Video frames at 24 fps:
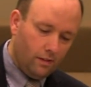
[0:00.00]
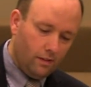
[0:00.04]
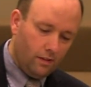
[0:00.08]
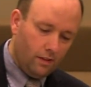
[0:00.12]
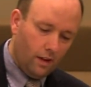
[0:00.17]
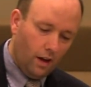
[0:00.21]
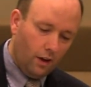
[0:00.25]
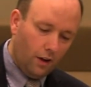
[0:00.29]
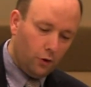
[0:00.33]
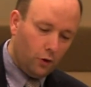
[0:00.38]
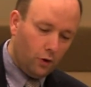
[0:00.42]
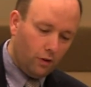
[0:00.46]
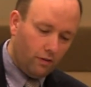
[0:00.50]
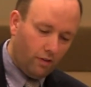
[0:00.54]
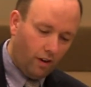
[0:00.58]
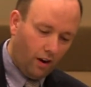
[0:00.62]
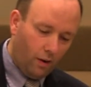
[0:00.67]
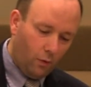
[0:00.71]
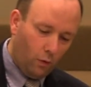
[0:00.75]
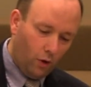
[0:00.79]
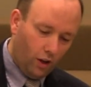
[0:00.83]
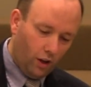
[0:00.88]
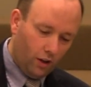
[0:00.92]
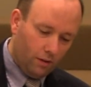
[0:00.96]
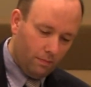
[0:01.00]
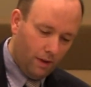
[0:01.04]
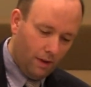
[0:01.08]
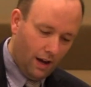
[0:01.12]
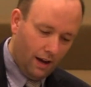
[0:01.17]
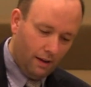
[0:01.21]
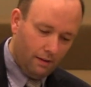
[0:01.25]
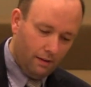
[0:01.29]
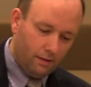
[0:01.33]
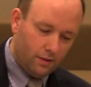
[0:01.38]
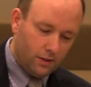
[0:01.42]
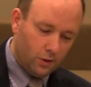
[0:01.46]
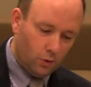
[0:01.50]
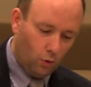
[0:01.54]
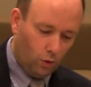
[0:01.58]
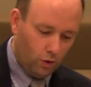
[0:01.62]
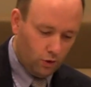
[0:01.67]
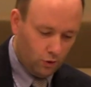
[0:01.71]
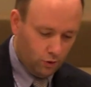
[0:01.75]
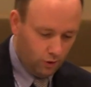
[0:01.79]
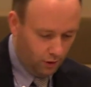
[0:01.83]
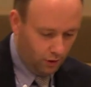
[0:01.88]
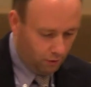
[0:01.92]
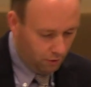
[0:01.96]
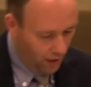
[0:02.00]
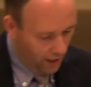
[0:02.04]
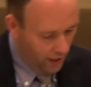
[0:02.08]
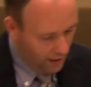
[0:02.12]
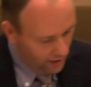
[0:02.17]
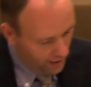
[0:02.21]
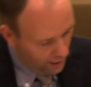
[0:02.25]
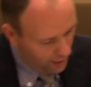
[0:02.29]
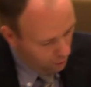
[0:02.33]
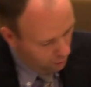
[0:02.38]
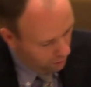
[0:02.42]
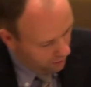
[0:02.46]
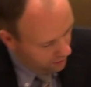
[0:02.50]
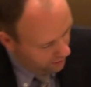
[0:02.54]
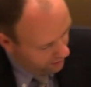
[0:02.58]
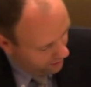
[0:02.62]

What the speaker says: Not doing very well in my sword drill right now.